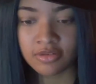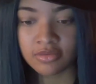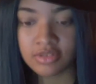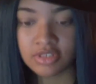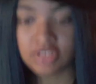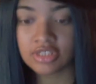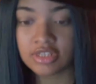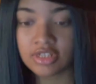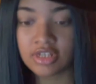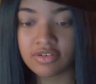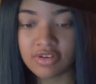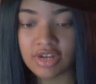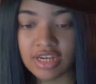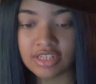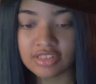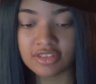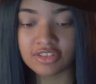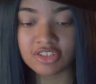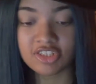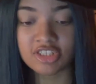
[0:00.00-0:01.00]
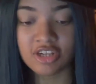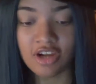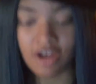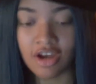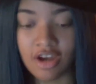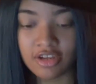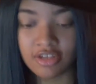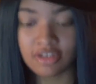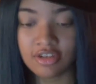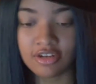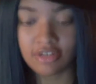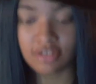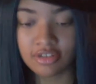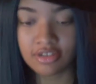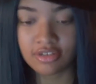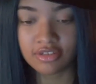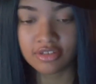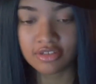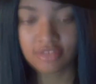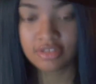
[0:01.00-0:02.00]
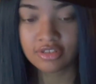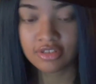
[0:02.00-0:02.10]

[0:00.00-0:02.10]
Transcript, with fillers: we terrorize a child.